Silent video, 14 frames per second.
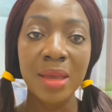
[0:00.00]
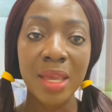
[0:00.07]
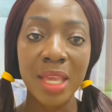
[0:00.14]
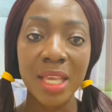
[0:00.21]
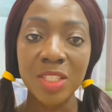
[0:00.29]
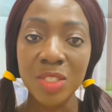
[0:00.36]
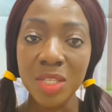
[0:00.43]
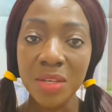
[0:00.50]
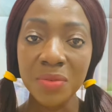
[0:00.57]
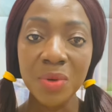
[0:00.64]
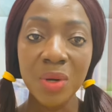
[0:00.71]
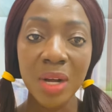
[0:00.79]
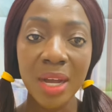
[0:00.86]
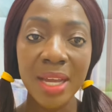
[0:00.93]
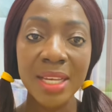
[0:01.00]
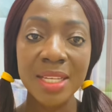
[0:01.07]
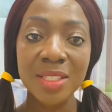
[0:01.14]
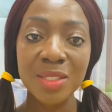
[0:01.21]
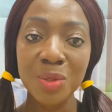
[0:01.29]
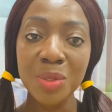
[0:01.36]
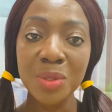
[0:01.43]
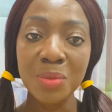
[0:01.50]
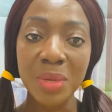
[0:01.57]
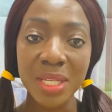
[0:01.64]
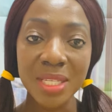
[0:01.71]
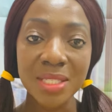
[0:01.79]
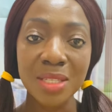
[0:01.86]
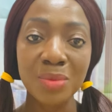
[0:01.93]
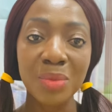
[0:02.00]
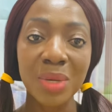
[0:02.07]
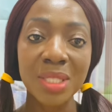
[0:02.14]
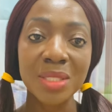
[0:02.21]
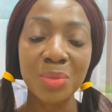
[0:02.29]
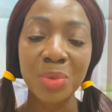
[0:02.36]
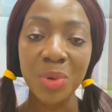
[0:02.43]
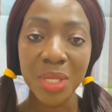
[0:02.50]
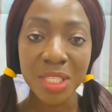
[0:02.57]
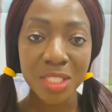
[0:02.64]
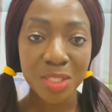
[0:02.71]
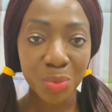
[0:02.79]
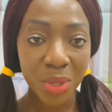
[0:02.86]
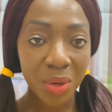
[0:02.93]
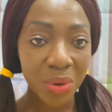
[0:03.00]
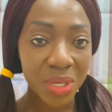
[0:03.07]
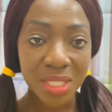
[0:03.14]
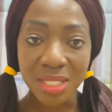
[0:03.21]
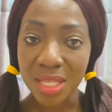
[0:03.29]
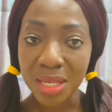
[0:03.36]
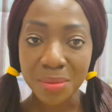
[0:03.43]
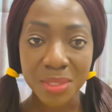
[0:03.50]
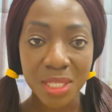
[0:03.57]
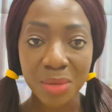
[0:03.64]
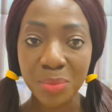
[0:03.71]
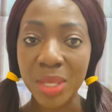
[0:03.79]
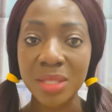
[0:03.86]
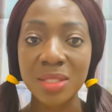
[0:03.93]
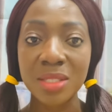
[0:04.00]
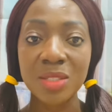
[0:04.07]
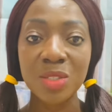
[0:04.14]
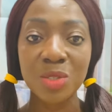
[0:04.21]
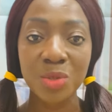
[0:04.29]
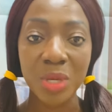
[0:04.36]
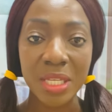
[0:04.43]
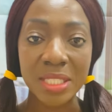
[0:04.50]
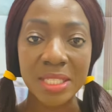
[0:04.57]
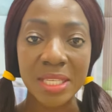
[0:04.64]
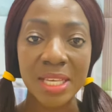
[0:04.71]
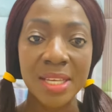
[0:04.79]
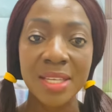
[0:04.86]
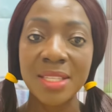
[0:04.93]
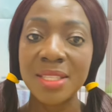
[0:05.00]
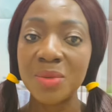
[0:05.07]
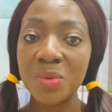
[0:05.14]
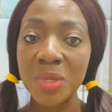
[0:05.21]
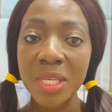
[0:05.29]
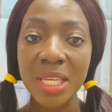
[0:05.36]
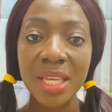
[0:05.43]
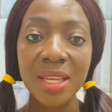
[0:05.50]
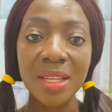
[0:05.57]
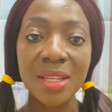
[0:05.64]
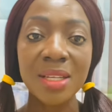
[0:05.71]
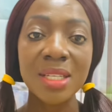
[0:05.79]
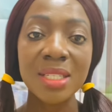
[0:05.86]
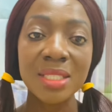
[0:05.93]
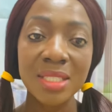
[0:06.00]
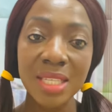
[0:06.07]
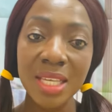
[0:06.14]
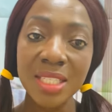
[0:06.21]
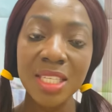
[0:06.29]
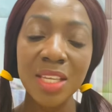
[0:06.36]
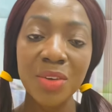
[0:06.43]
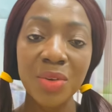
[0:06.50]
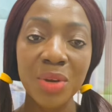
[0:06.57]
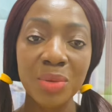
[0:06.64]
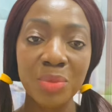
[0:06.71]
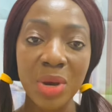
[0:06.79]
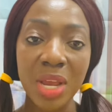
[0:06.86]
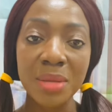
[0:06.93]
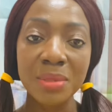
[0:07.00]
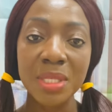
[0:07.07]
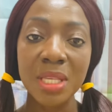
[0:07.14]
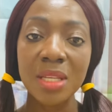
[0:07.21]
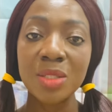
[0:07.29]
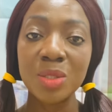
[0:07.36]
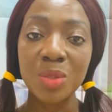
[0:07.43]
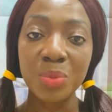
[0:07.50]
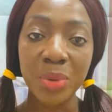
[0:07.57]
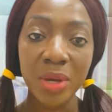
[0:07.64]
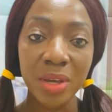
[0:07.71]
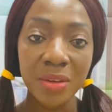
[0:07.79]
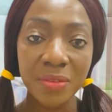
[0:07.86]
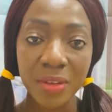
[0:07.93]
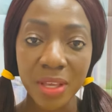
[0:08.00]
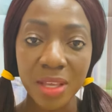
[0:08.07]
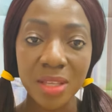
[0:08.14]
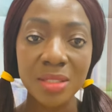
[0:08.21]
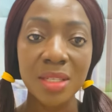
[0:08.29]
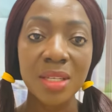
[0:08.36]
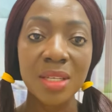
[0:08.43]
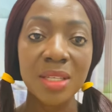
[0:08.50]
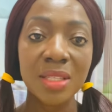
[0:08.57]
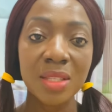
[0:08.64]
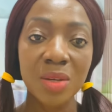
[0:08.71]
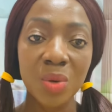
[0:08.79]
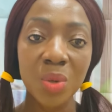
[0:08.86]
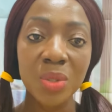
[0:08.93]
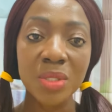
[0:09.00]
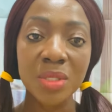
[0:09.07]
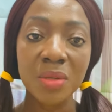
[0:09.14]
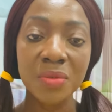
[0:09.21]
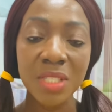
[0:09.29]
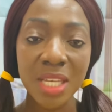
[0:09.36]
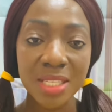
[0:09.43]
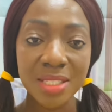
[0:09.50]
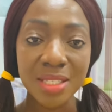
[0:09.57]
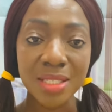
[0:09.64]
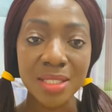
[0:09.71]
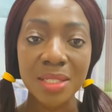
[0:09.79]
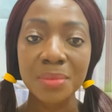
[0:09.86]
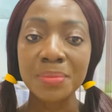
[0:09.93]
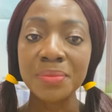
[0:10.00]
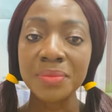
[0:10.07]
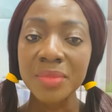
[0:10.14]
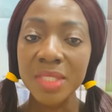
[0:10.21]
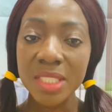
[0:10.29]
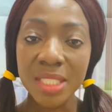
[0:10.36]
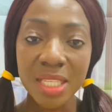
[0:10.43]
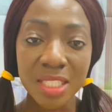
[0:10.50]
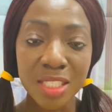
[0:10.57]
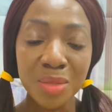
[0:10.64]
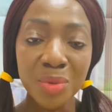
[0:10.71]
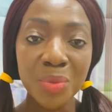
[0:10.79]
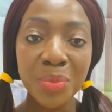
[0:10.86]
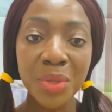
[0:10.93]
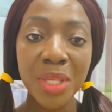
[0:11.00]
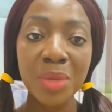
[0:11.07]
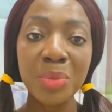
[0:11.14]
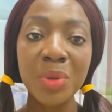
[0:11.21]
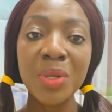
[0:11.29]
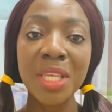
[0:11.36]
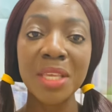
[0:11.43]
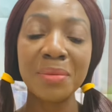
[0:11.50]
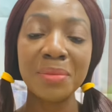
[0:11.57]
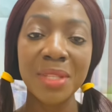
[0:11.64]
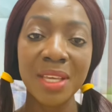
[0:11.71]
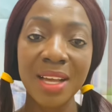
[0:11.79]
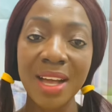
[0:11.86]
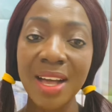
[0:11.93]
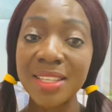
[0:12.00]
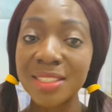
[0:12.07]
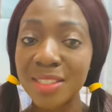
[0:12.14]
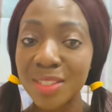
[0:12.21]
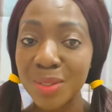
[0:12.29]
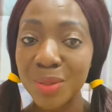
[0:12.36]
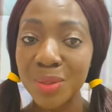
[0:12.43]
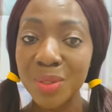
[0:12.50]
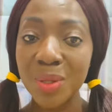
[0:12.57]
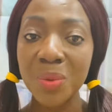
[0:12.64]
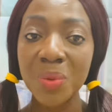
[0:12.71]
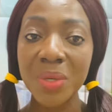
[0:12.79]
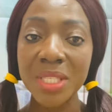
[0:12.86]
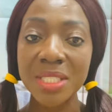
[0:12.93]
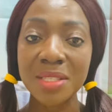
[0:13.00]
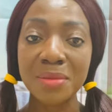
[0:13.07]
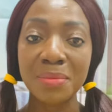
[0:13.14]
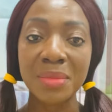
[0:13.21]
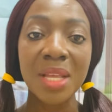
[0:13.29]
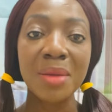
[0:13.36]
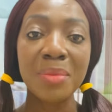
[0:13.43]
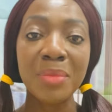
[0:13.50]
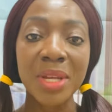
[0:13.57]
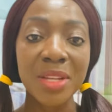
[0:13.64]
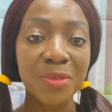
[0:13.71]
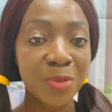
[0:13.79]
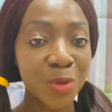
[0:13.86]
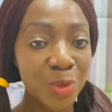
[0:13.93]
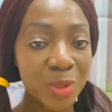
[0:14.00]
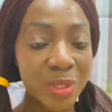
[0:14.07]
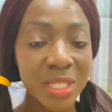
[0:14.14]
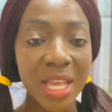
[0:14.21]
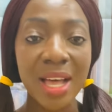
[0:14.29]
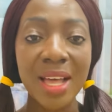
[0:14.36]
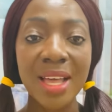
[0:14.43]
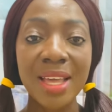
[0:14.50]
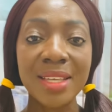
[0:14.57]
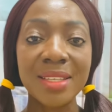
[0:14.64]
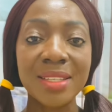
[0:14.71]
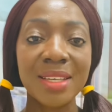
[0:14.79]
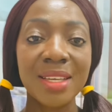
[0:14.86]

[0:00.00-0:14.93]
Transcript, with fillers: A cheerful heart is good medicine, but a broken spirit saps a person's strength. The wicked take secret bribes to pervert the course of justice. Sensible people keep their eyes glued on wisdom, but a fool's eye